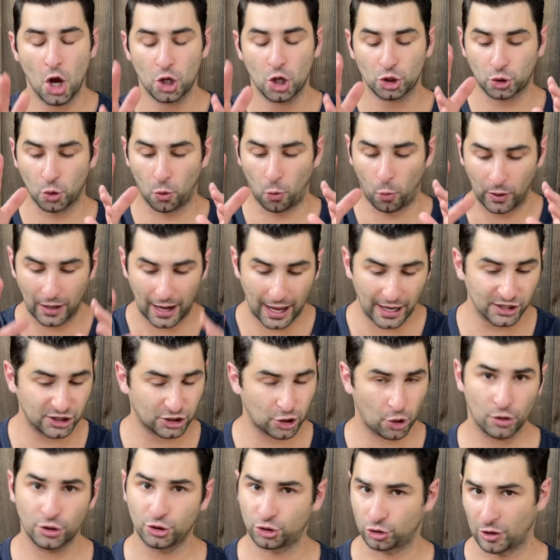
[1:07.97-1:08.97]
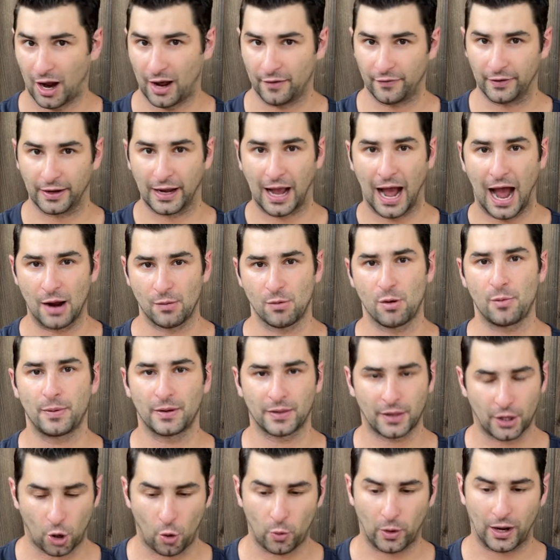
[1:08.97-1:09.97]
So when I started driving, I remember
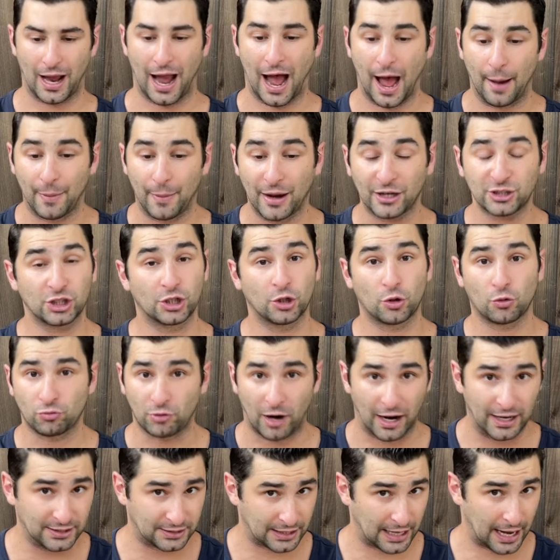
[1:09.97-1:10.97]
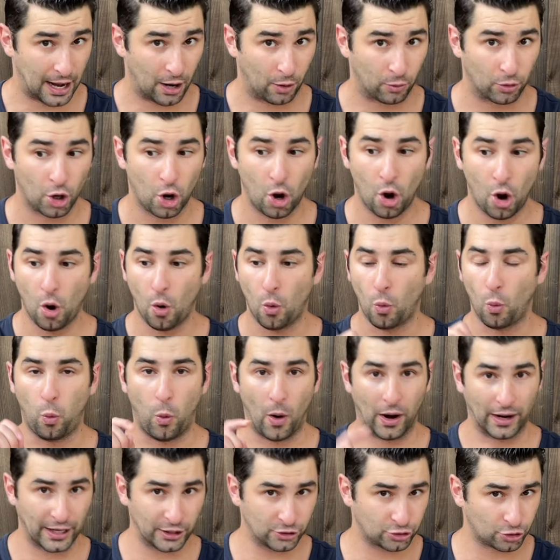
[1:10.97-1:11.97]
being like, okay, I'm actually going to write down
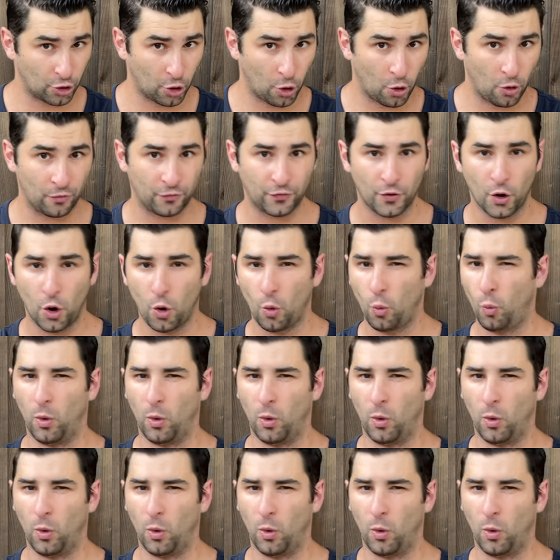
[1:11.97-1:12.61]
when I drove,